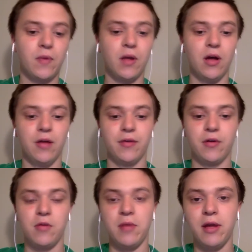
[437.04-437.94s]
the
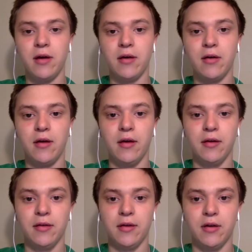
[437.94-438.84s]
Crimea
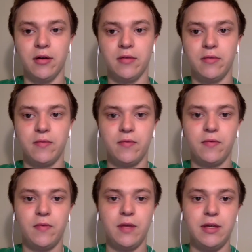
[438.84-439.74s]
and the
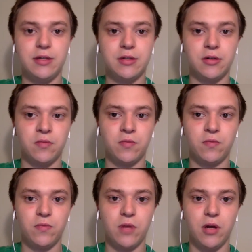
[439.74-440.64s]
eastern
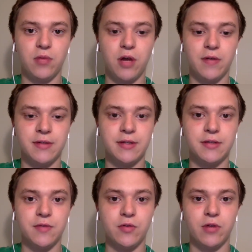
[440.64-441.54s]
provinces
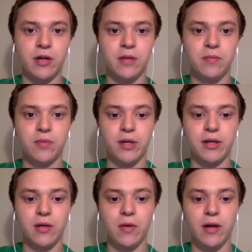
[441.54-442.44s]
of Ukraine
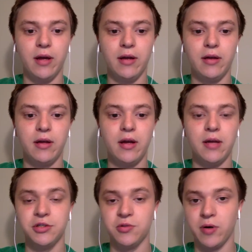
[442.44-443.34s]
breaking away
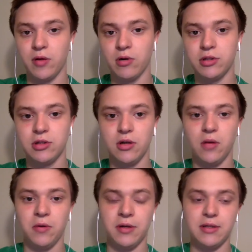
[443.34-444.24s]
and then joining Russia. I
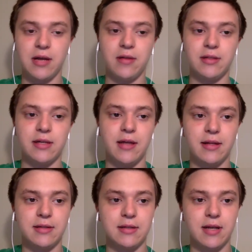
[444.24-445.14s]
wouldn't exactly say
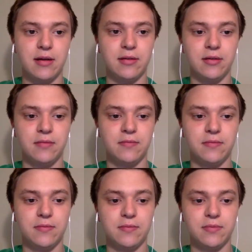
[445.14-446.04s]
that's exactly
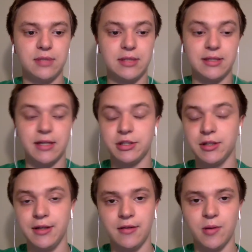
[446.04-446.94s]

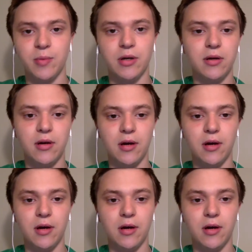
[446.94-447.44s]
secession either, but